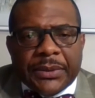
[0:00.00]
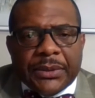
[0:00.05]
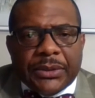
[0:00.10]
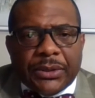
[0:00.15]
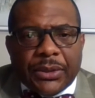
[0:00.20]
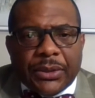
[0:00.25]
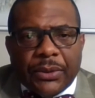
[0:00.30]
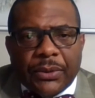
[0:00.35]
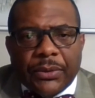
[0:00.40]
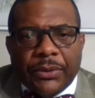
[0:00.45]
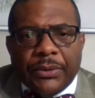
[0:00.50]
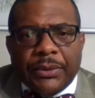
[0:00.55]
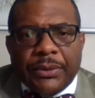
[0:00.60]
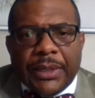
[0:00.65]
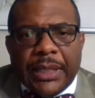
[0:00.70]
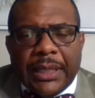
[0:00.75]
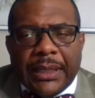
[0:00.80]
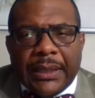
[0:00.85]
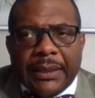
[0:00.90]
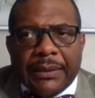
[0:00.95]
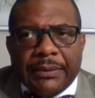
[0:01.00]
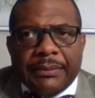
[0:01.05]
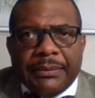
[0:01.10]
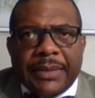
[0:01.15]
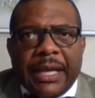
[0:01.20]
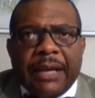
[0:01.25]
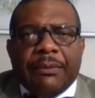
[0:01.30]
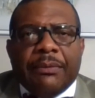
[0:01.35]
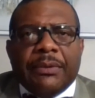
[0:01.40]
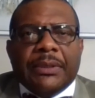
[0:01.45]
So
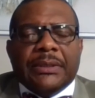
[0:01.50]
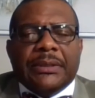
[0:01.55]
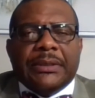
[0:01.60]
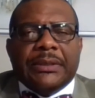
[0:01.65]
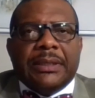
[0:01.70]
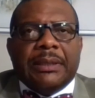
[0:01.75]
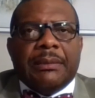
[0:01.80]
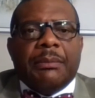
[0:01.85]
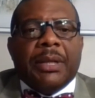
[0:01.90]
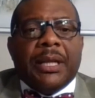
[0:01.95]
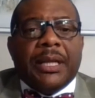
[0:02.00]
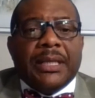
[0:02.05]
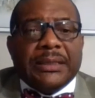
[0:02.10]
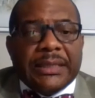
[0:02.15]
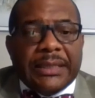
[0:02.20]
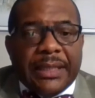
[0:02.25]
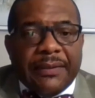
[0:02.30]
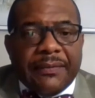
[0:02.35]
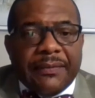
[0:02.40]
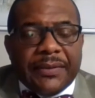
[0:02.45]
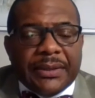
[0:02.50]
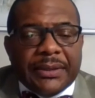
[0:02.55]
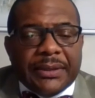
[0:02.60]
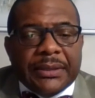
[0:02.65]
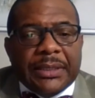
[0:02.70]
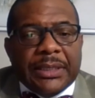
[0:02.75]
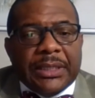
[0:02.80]
that was the blessing of it.